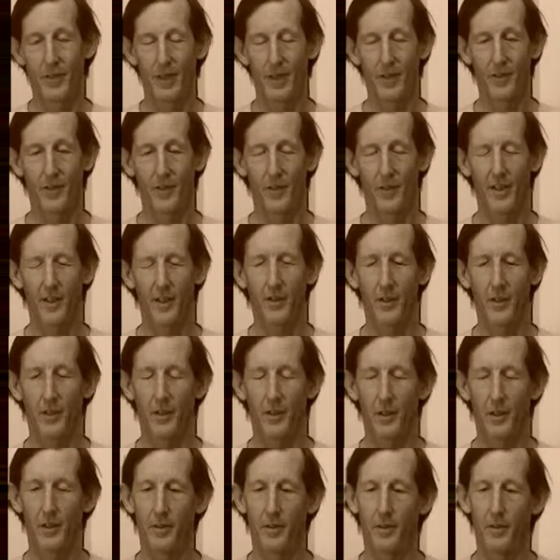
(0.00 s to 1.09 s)
I I should
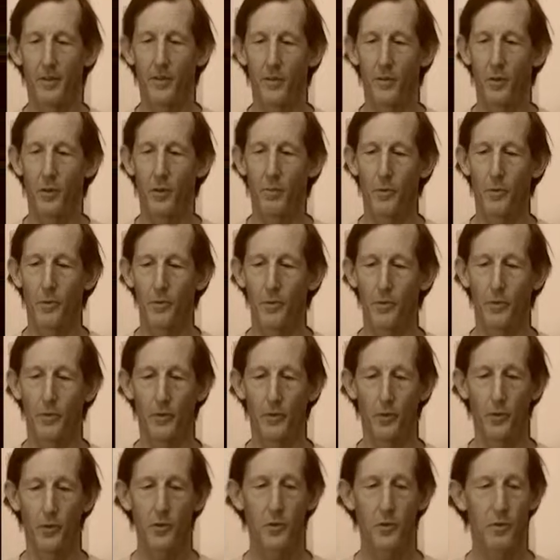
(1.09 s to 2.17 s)
uh, do a commercial
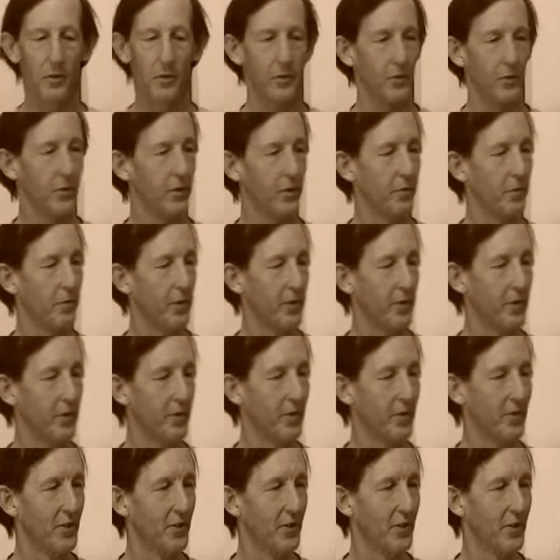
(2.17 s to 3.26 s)
endorsement or something. Well, you
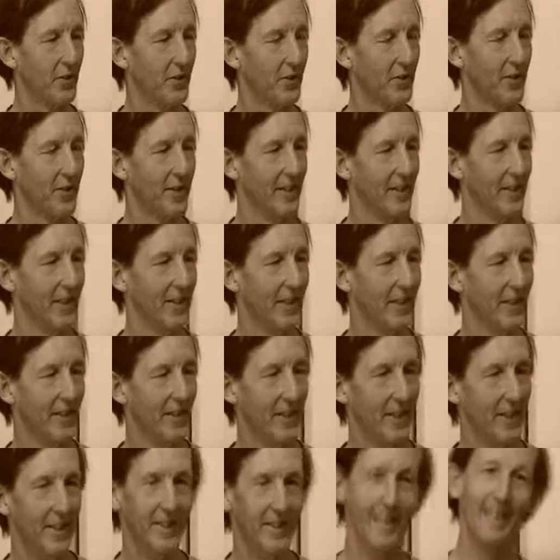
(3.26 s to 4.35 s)
can.
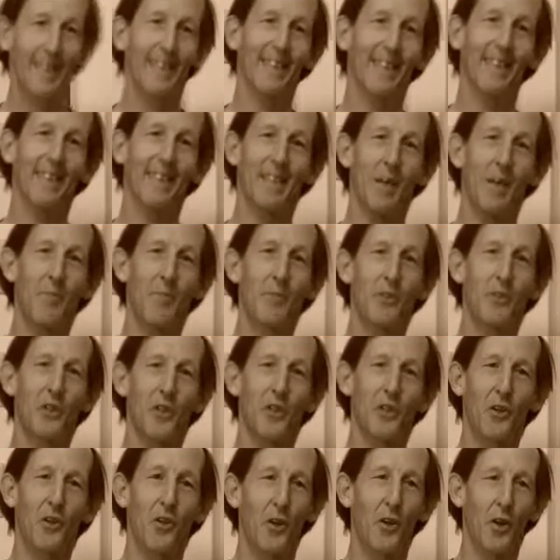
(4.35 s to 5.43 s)
You just got to buy me
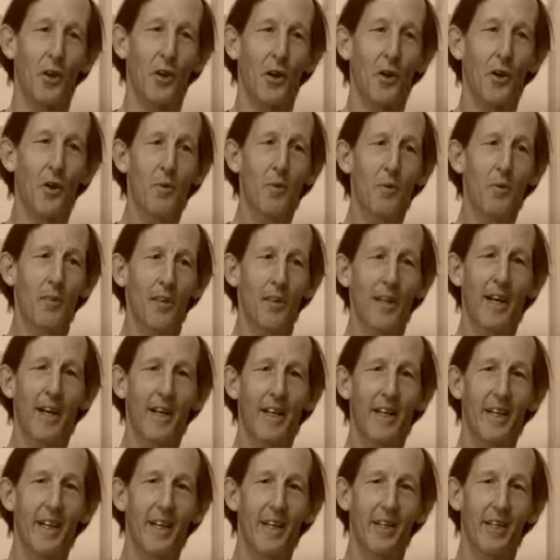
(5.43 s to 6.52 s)
a beer. Home of the
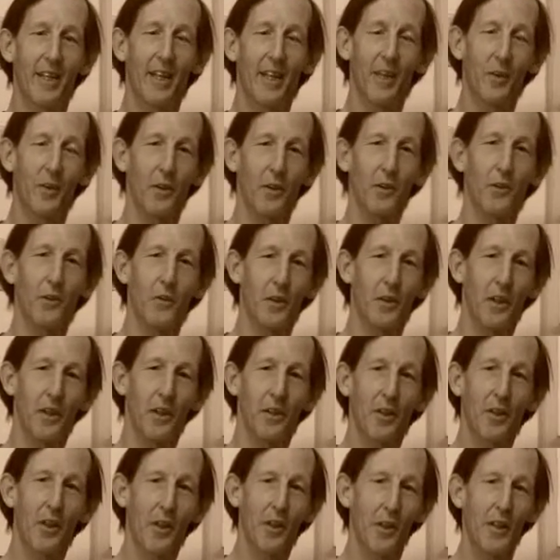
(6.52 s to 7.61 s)
ninety-nine dollar acoustic
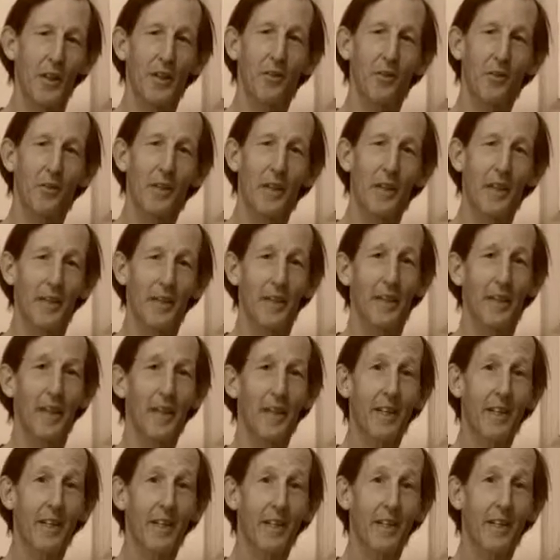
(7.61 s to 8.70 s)
guitar. That's right, the
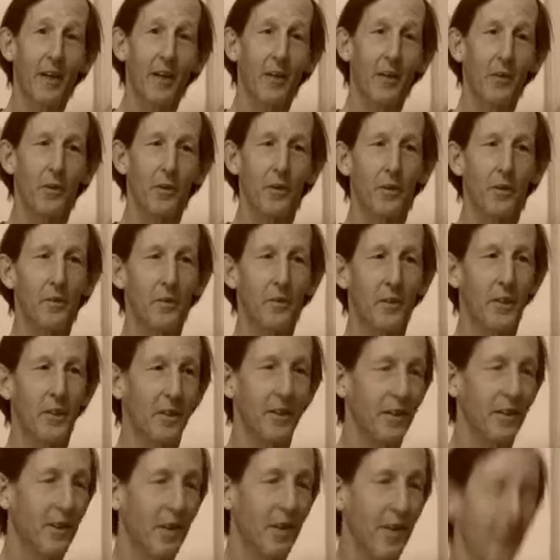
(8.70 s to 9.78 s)
ninety-nine dollar acoustic guitar. Well, we've got
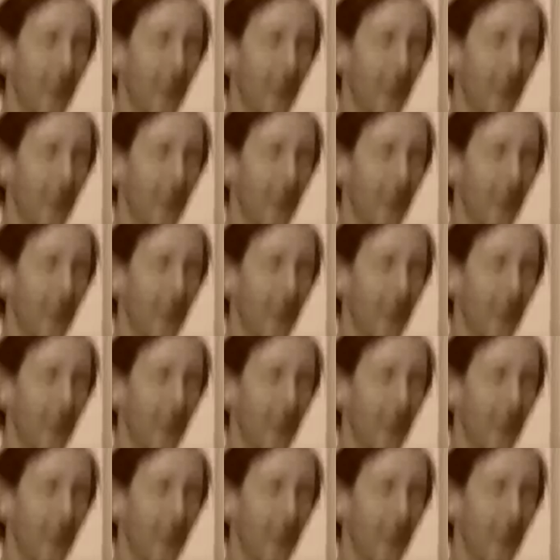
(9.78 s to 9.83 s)
to tell them